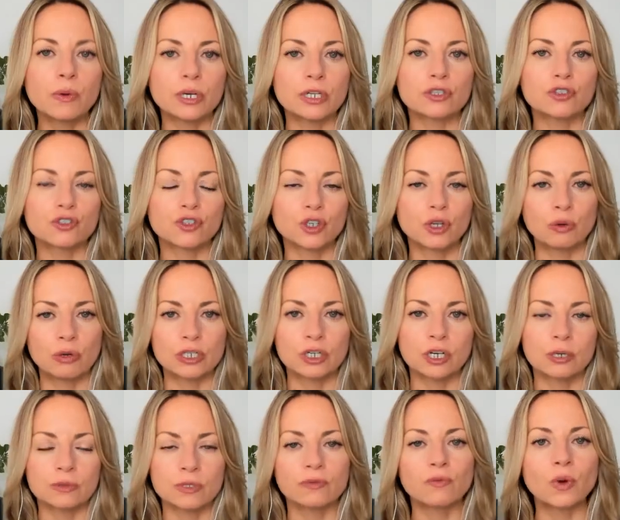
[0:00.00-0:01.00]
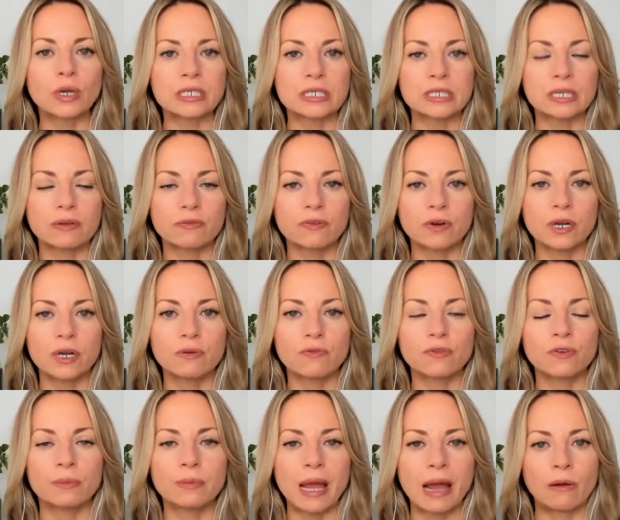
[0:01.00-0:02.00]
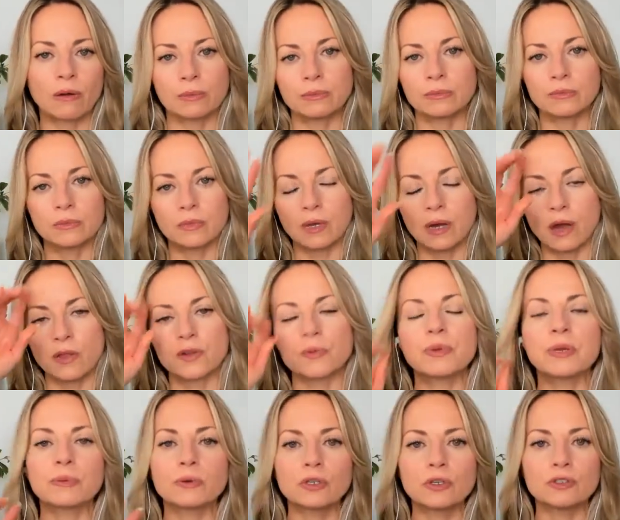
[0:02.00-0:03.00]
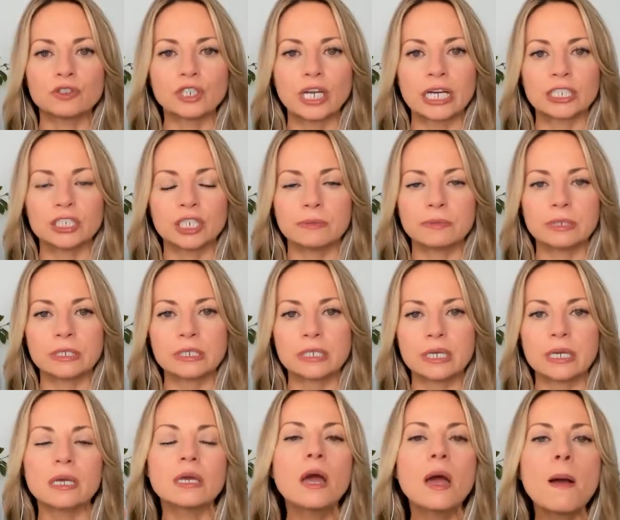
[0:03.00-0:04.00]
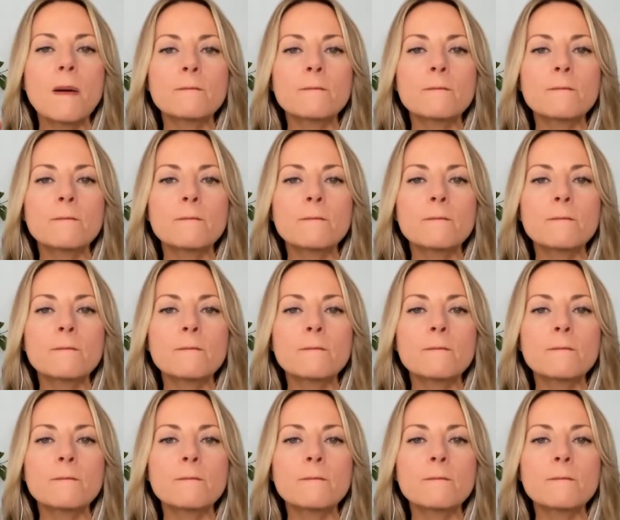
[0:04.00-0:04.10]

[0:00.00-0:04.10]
is true in terms of what's different from how other people use ChatGPT,